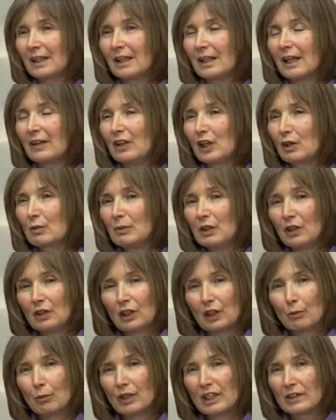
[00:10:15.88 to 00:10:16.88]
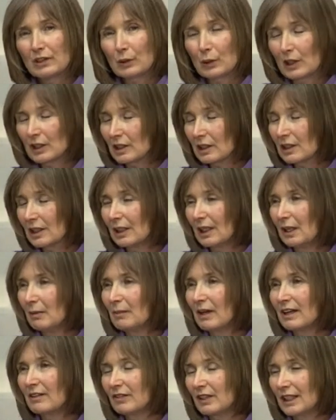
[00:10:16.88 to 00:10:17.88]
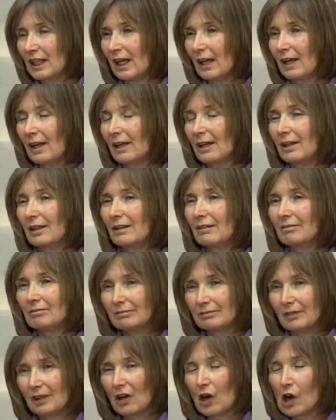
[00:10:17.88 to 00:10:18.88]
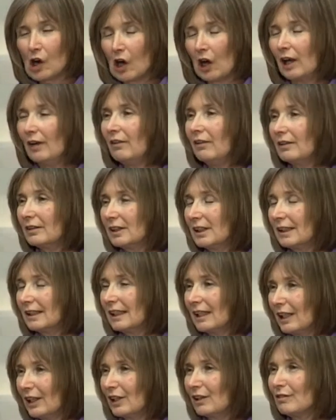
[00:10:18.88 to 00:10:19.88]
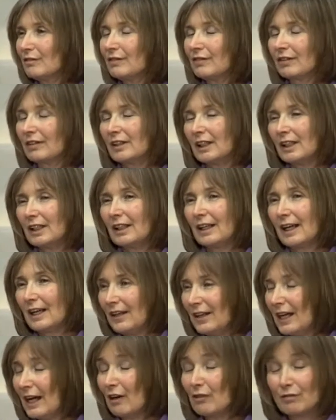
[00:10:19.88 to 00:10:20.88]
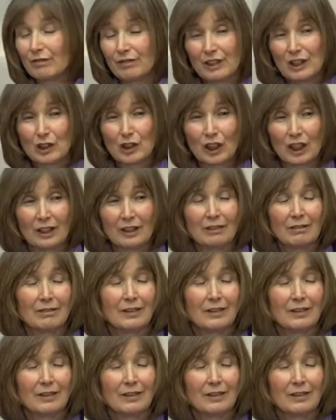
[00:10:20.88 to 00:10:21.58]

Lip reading: And the Community Resource Team have taken on GIVE and now Vision